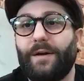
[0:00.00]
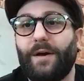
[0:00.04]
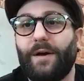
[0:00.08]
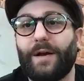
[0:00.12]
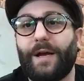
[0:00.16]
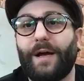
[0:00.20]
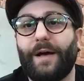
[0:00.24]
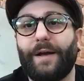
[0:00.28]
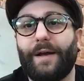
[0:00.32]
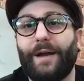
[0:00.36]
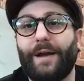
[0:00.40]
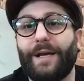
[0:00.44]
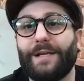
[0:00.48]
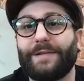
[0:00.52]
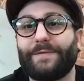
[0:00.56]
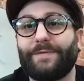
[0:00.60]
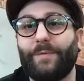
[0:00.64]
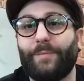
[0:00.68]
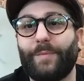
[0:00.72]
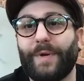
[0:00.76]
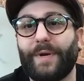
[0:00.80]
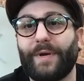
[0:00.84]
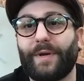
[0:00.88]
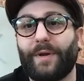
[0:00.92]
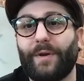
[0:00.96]
I can't ask
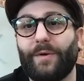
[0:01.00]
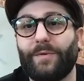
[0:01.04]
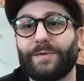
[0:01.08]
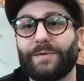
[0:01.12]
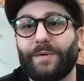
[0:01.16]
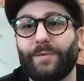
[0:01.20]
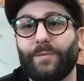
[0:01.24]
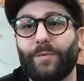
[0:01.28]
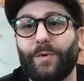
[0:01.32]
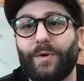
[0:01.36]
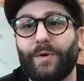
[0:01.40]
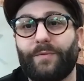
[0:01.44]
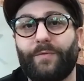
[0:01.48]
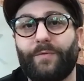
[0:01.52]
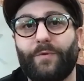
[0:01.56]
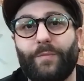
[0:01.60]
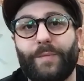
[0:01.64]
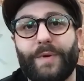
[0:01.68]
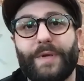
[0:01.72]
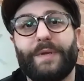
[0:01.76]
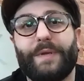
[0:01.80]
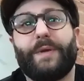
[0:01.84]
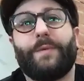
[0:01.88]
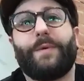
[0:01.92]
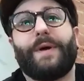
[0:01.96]
for better girls that work for
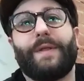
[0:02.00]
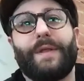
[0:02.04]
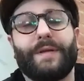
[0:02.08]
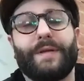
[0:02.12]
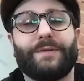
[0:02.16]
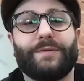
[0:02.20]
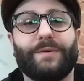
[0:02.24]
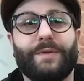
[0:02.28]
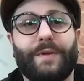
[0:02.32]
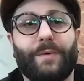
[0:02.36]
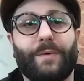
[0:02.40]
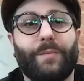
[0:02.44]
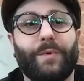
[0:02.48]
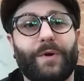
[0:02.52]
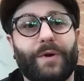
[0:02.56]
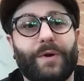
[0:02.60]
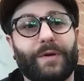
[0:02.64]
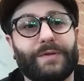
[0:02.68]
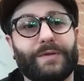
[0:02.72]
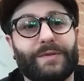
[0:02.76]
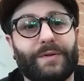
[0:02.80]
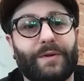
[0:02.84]
me the way they do their work.